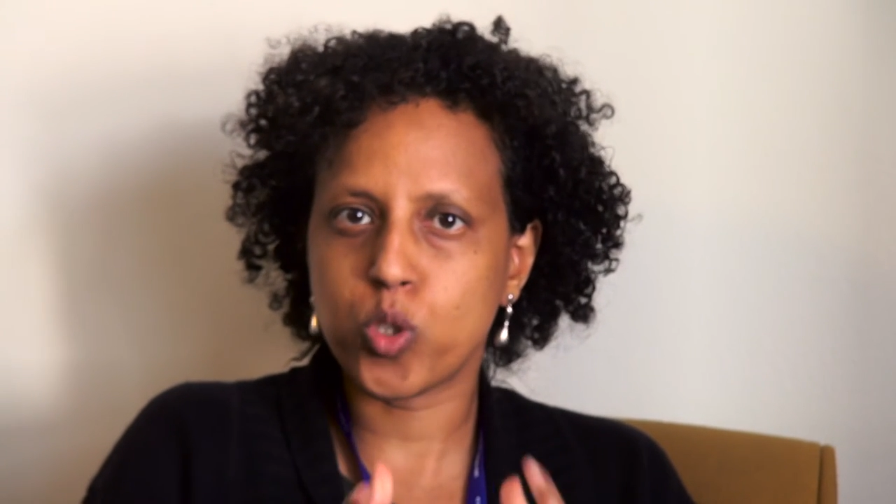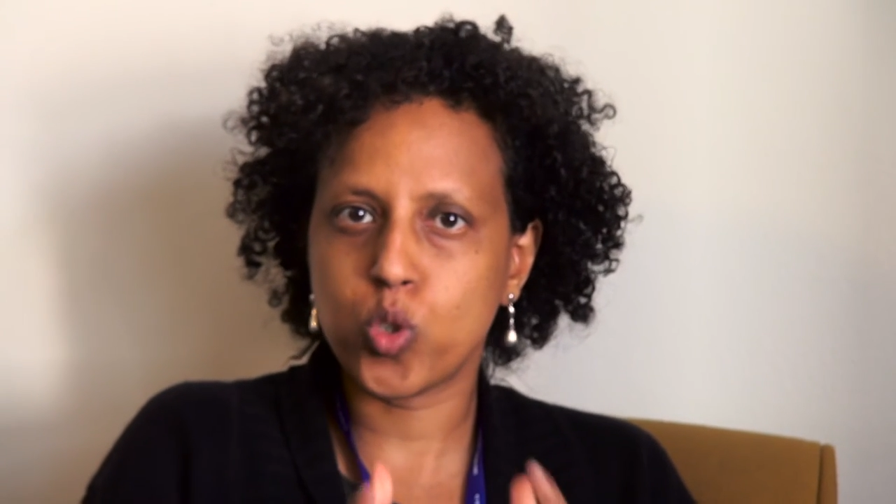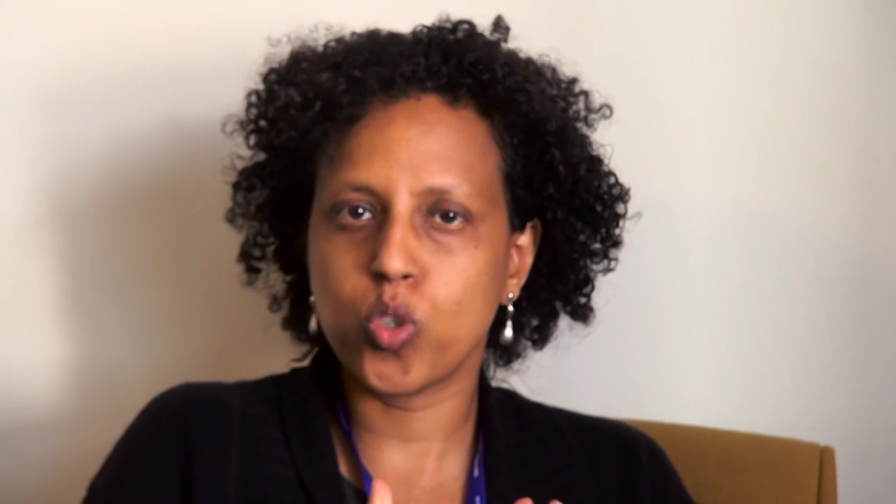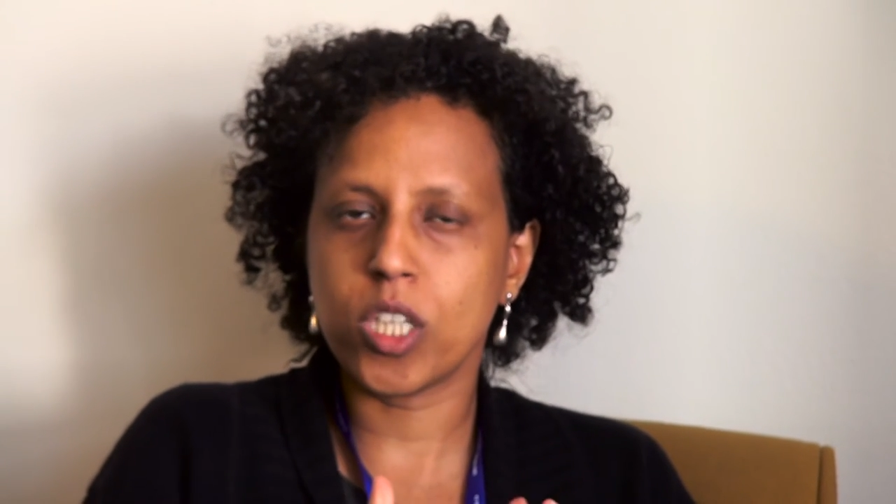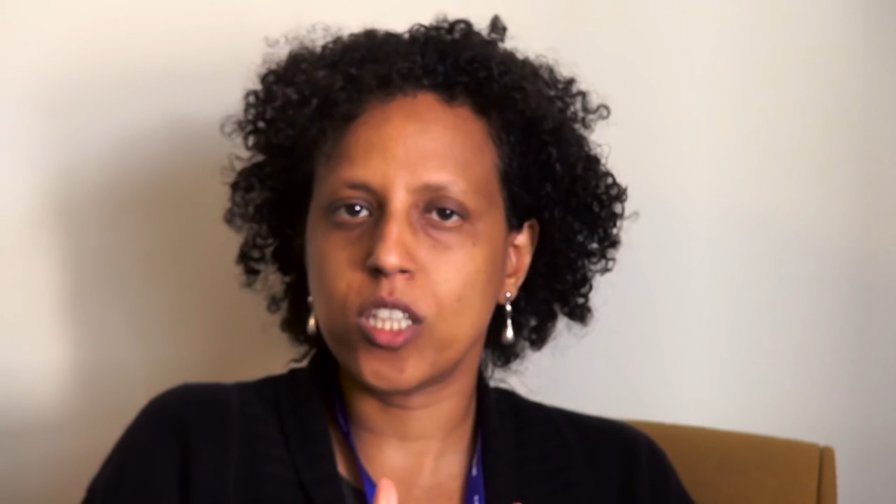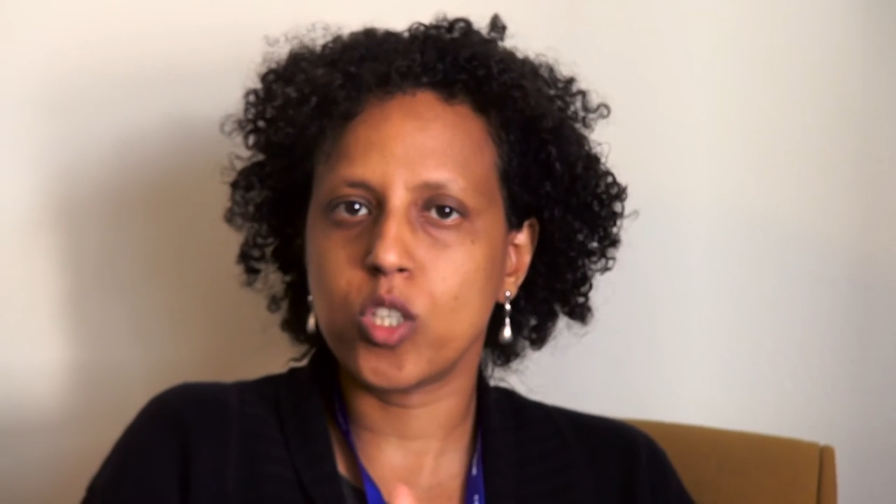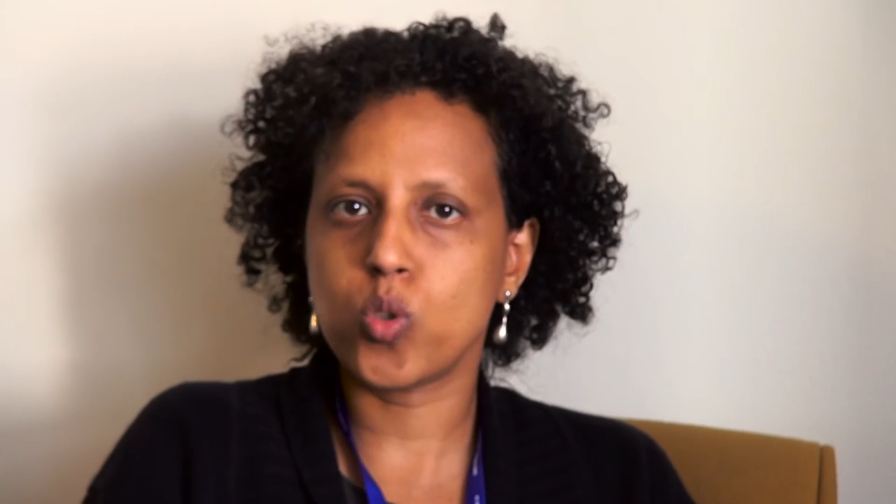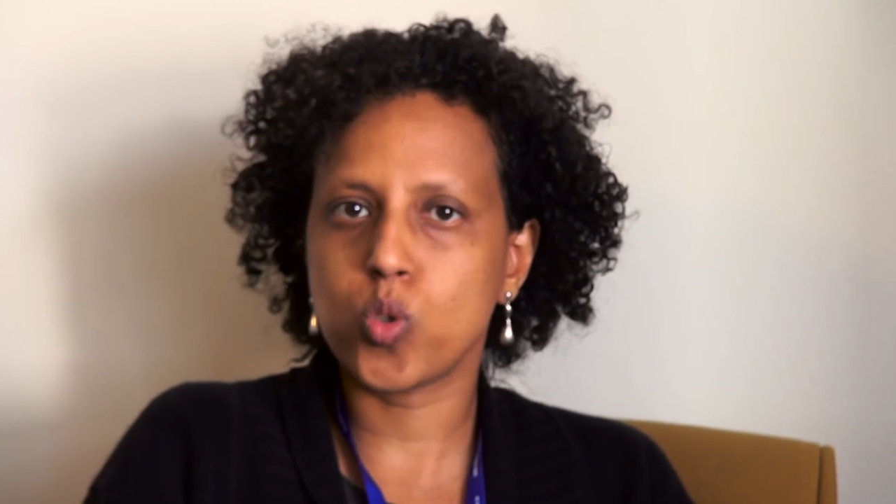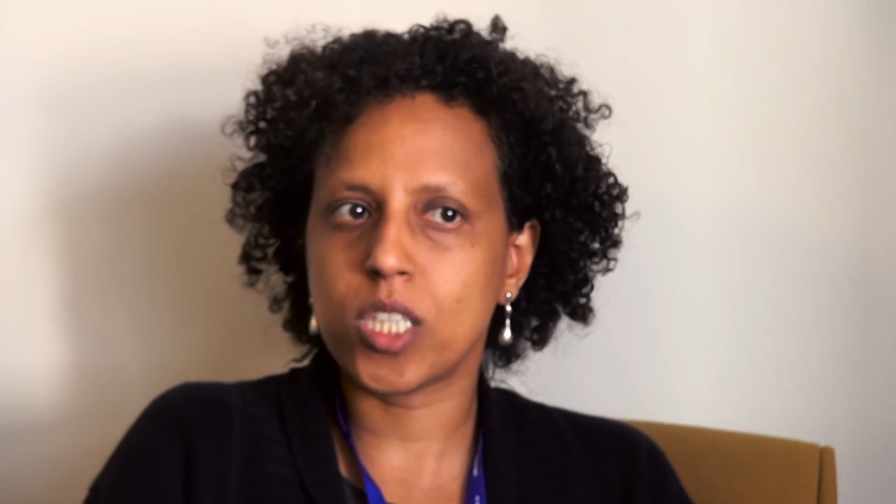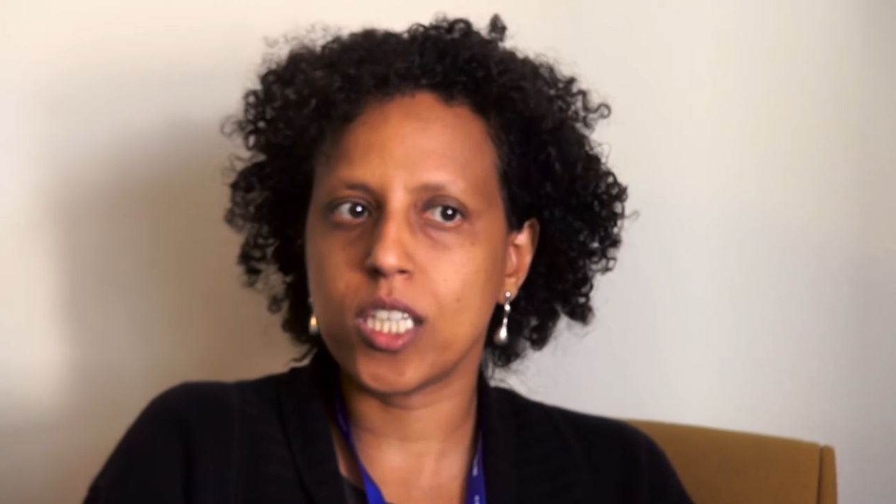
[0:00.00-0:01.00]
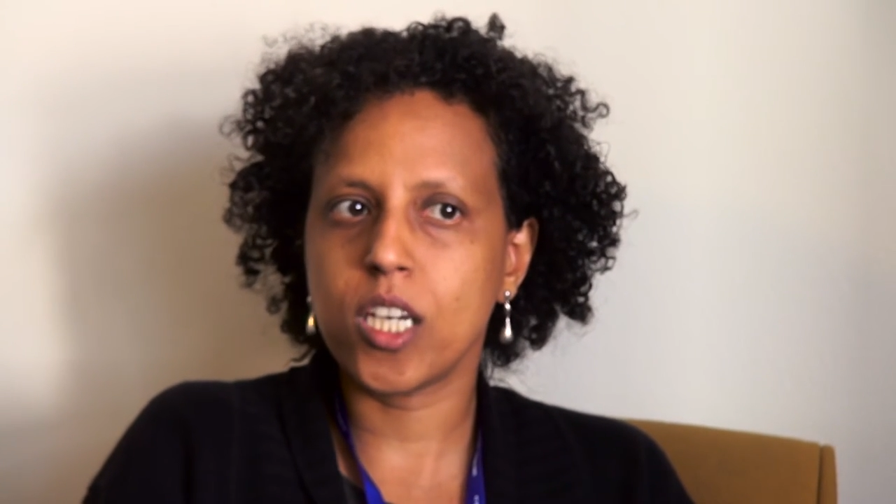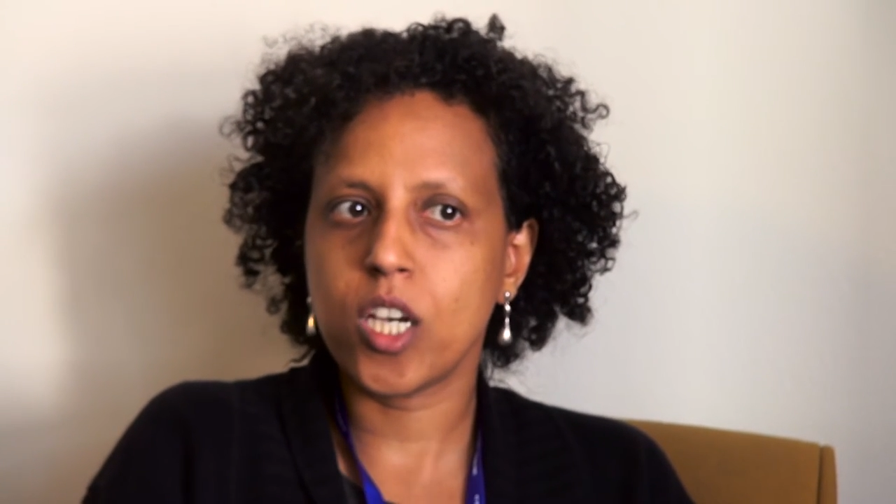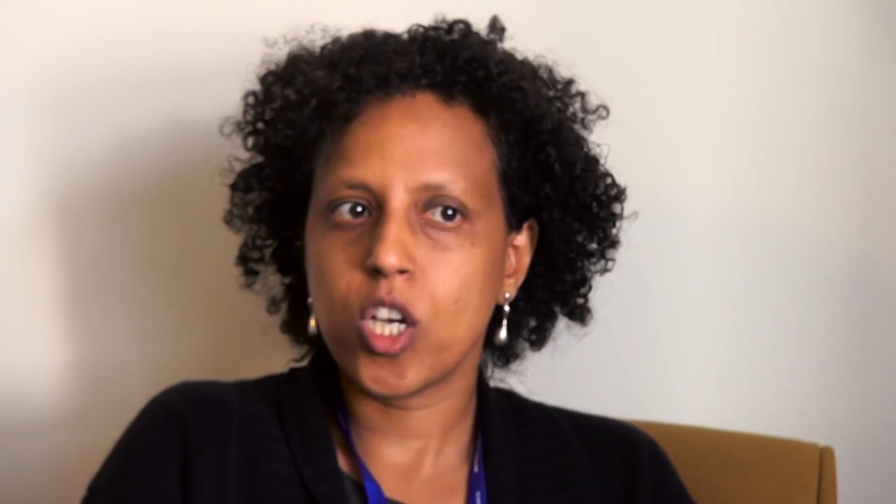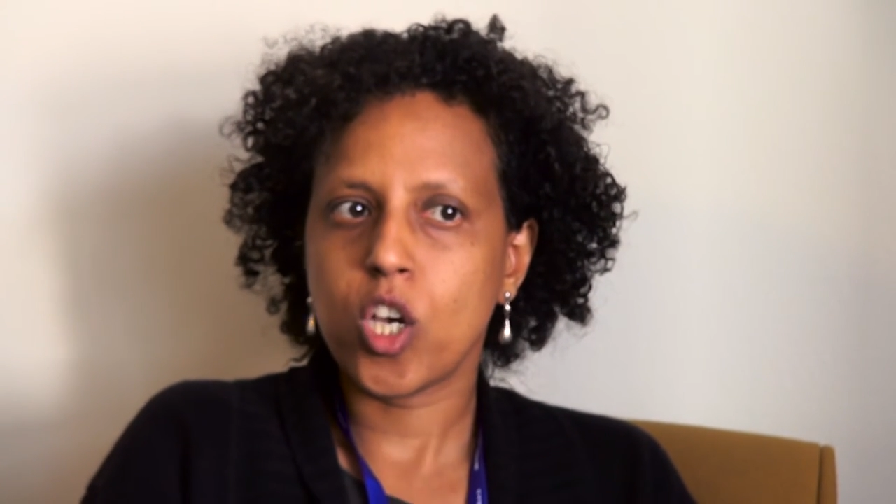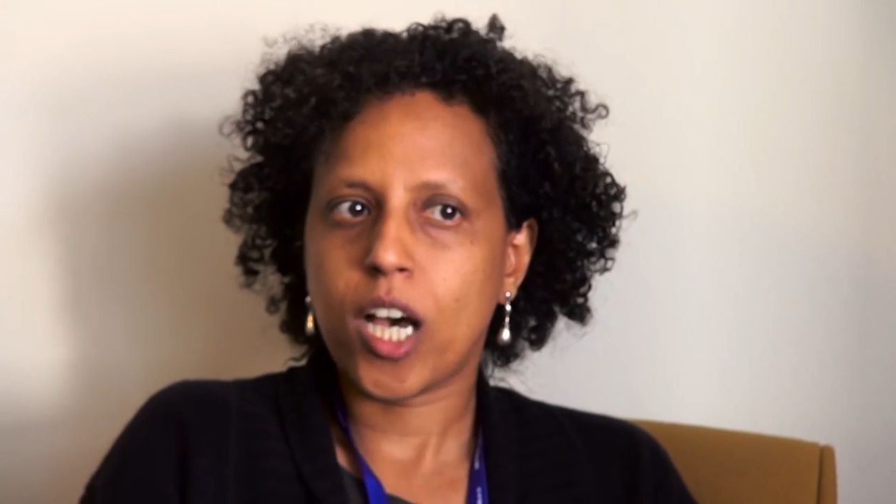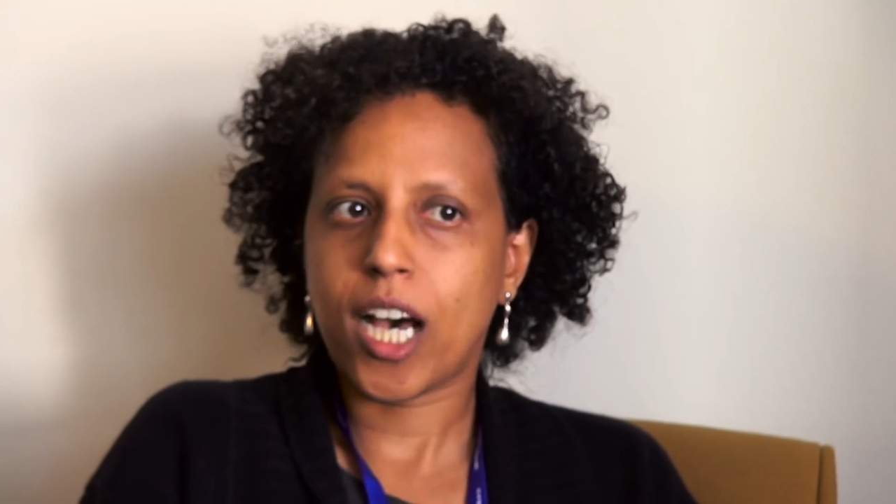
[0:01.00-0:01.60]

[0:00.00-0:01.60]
opportunities to see